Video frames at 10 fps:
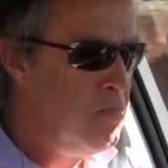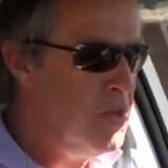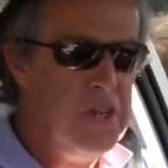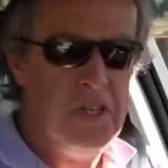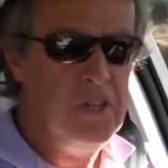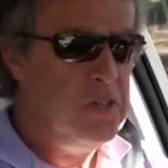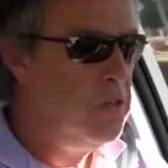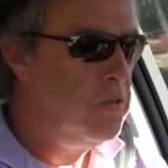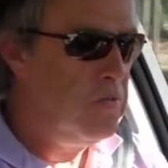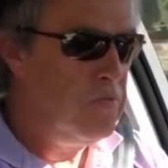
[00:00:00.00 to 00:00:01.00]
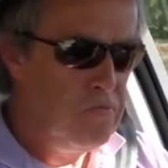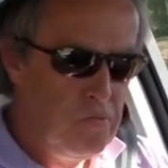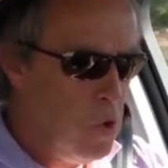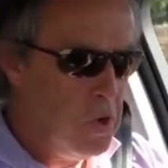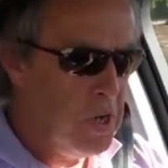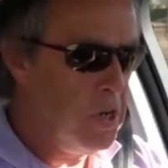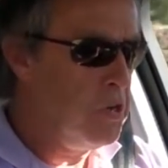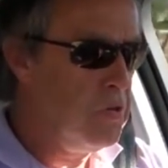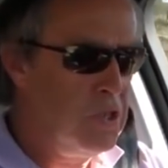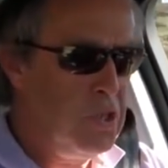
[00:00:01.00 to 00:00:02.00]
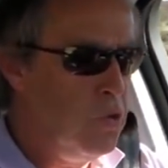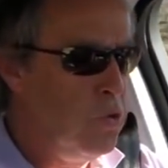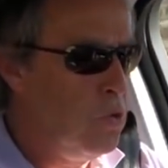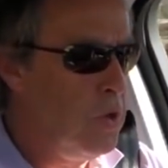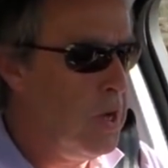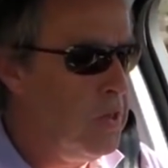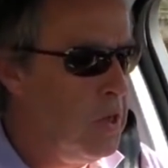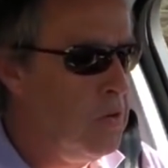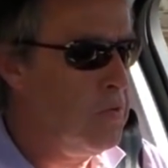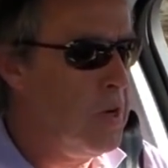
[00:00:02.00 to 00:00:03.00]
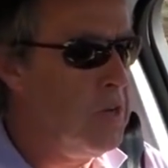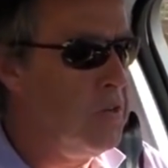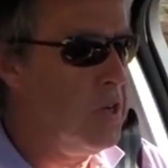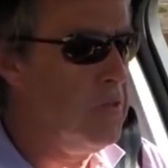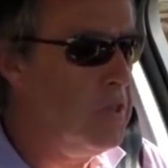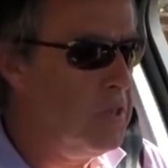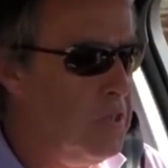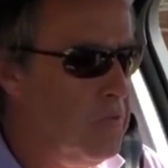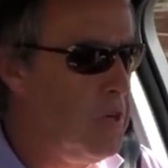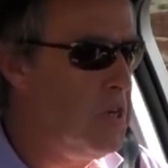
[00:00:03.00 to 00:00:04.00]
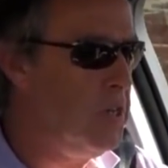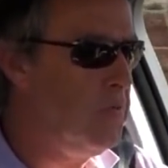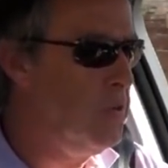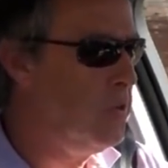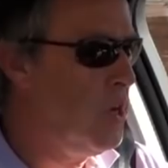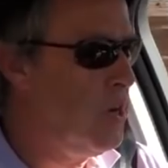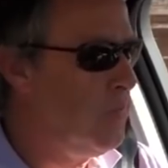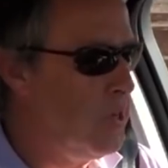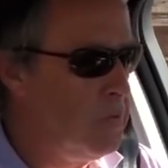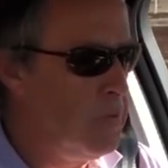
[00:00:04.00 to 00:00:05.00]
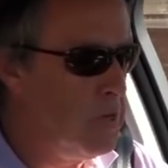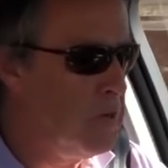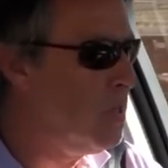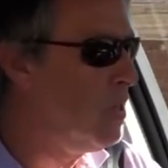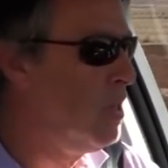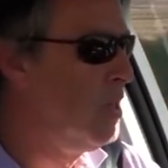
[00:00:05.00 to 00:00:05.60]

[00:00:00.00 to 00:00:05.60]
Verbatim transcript: When it doesn't wallow at all like the old Range Rover. This is a very different driving experience.